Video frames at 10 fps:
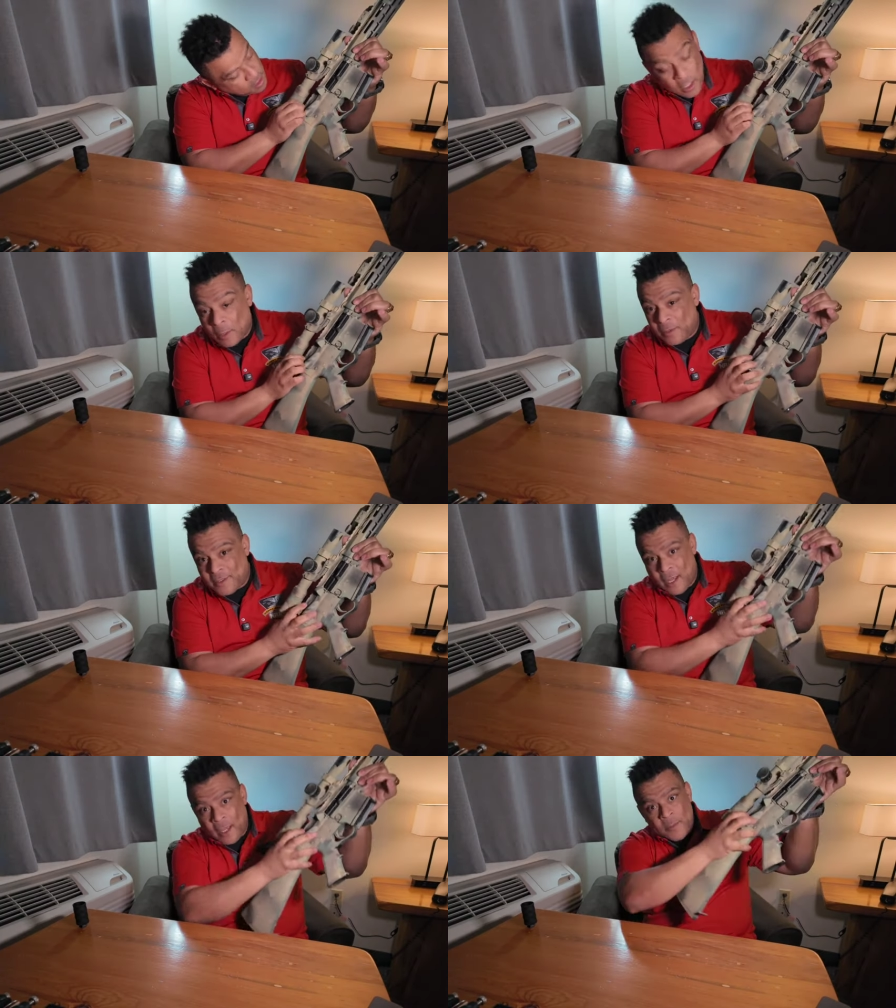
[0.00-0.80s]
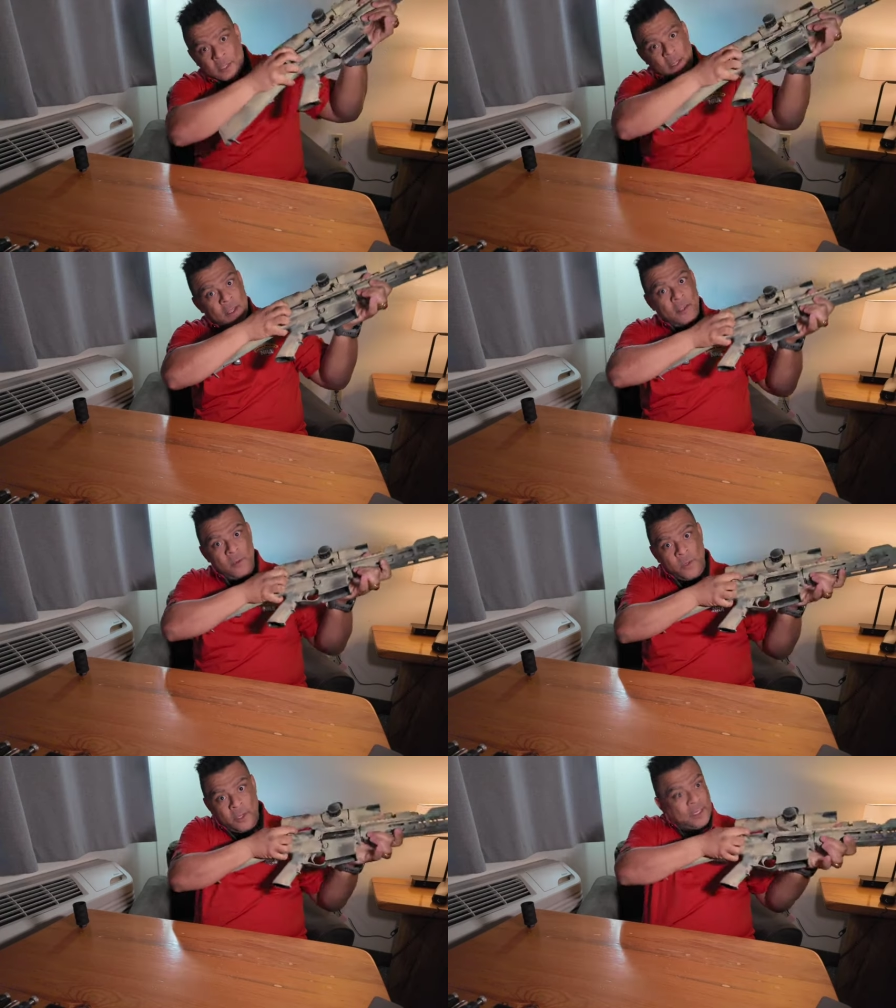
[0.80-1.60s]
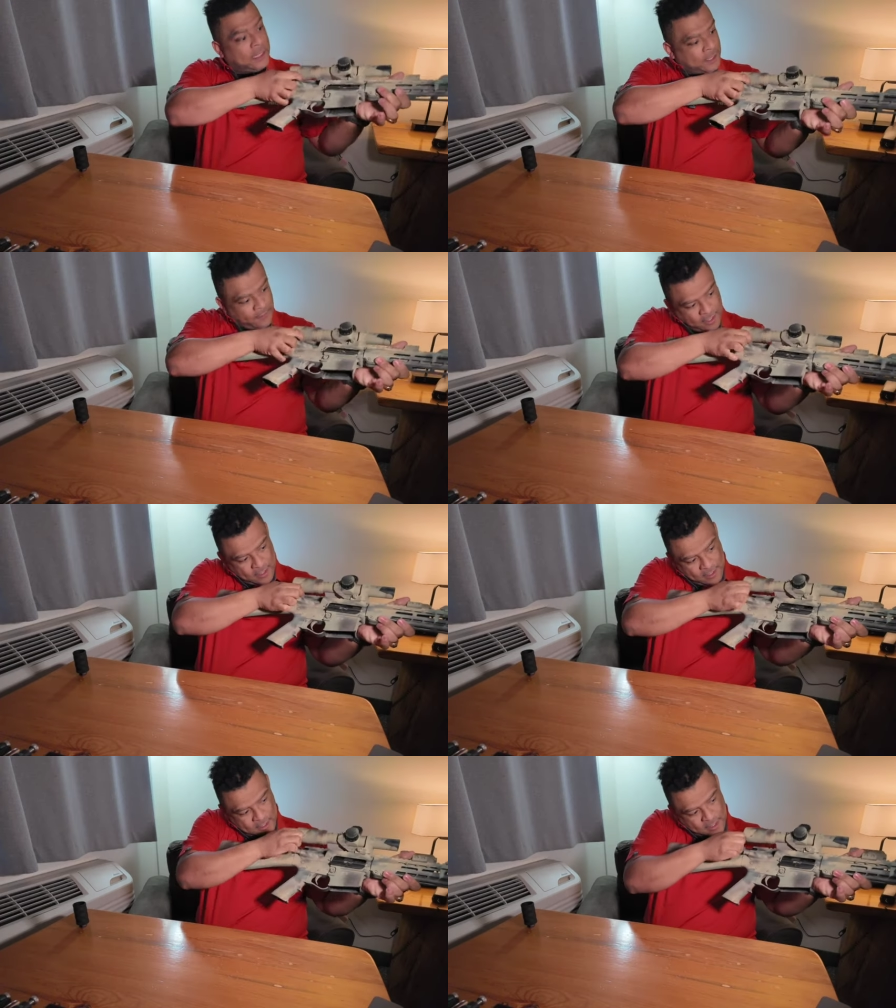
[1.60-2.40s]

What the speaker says: a couple of times. We're going to clear it,